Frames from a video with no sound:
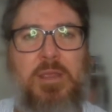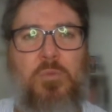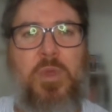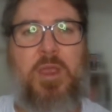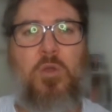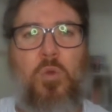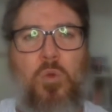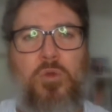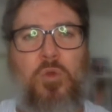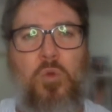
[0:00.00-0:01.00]
where
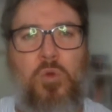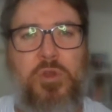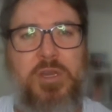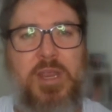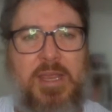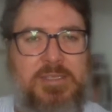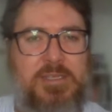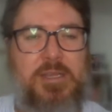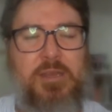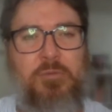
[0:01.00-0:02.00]
court-ordered
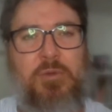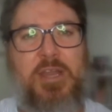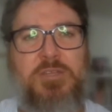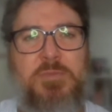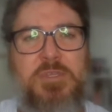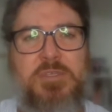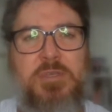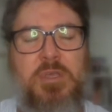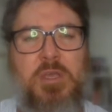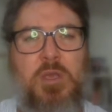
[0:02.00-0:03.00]
custody arrangements,